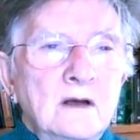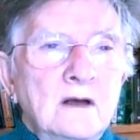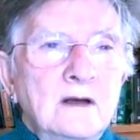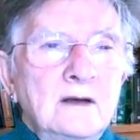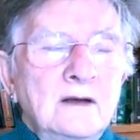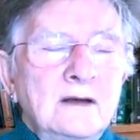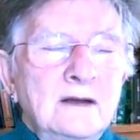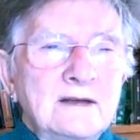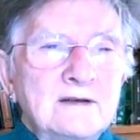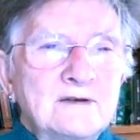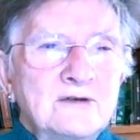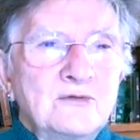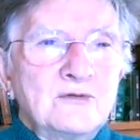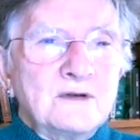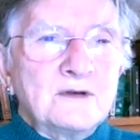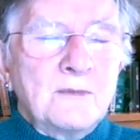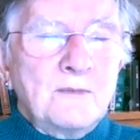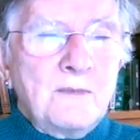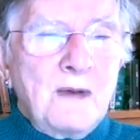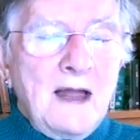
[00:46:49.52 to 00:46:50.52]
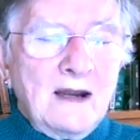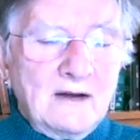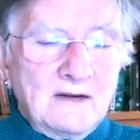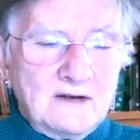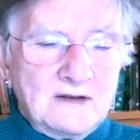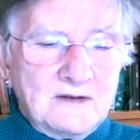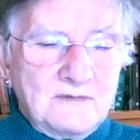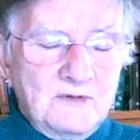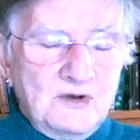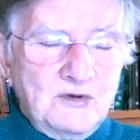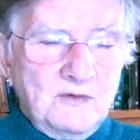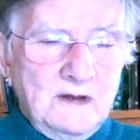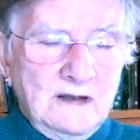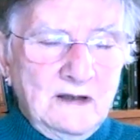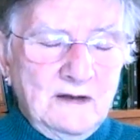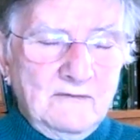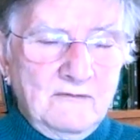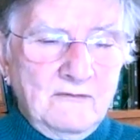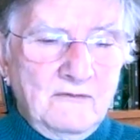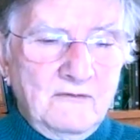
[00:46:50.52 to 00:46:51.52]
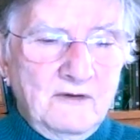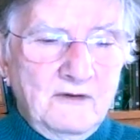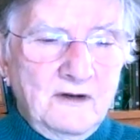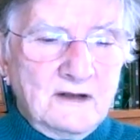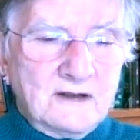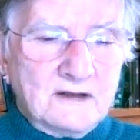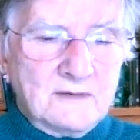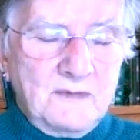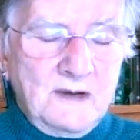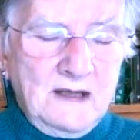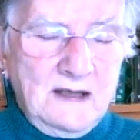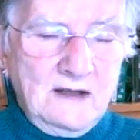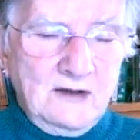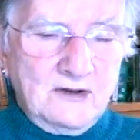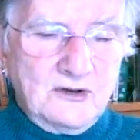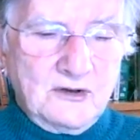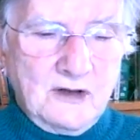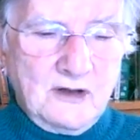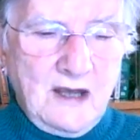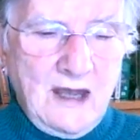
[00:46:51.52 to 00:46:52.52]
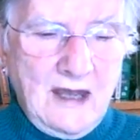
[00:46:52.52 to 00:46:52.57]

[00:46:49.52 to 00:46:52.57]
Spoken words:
And it's always a balance between free speech